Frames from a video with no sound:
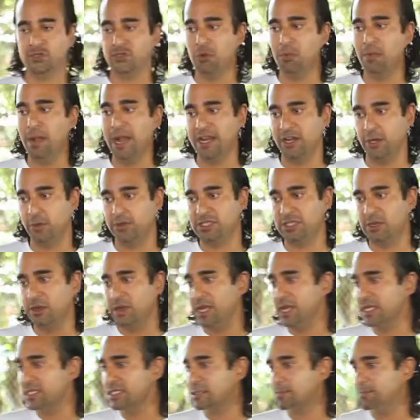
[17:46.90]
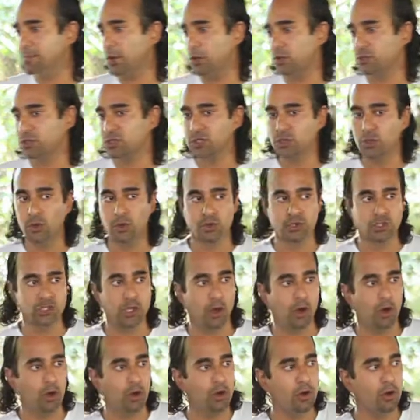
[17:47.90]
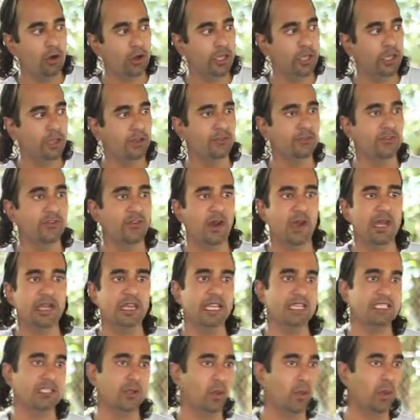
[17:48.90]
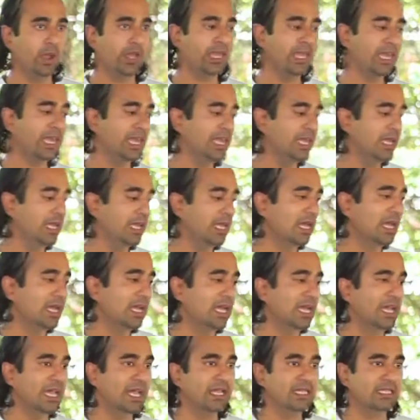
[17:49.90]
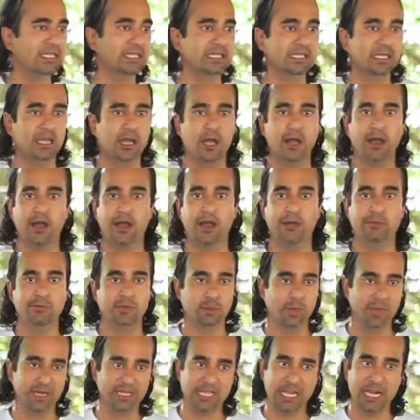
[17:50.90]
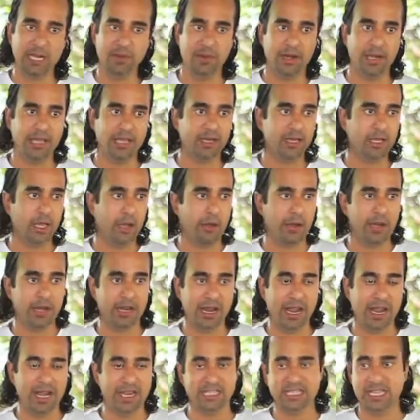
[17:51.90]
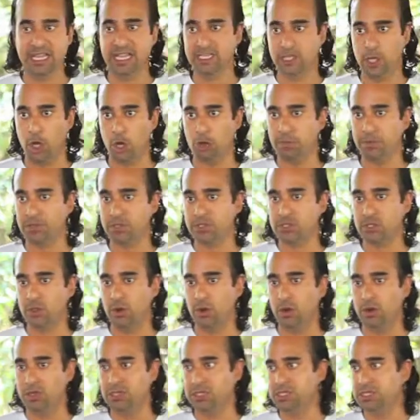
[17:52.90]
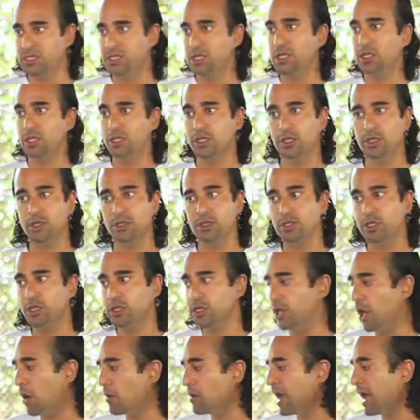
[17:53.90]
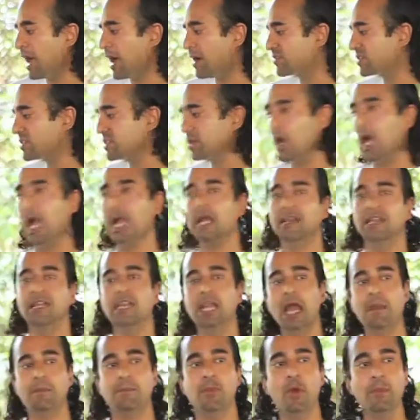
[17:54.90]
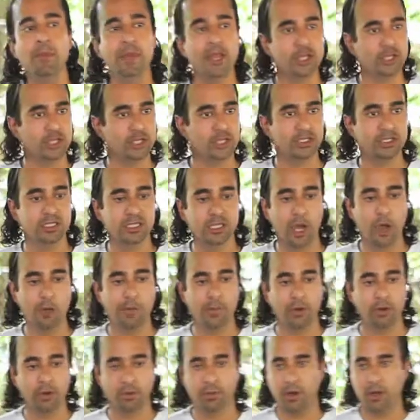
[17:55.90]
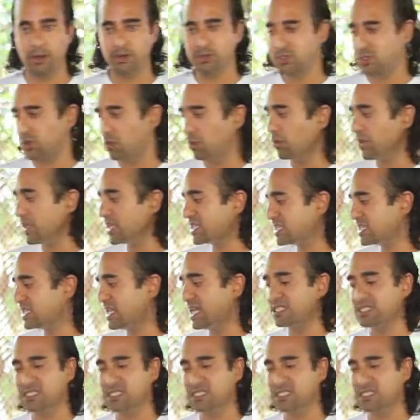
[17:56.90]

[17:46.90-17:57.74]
School Manual. So it's bottleschools.org. You can find it. It's a wiki. Which means anybody can go in and edit it. It's open source. You don't have to need our permission to go build a bottle school. This is it.